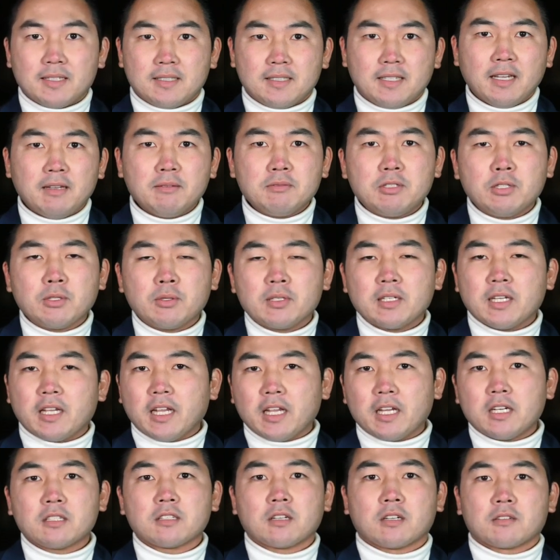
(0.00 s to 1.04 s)
came to an
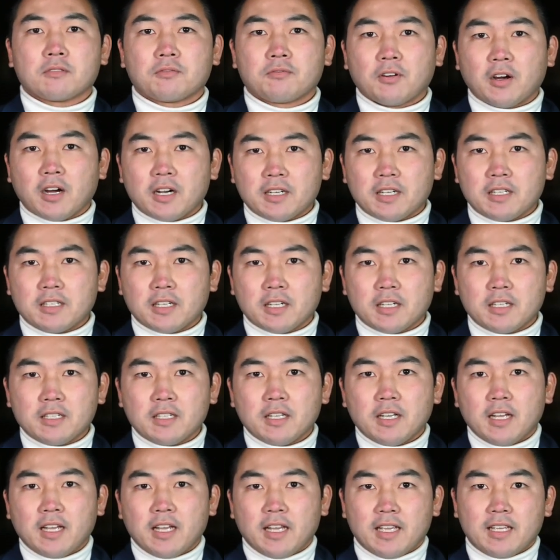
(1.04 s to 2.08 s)
end on Friday night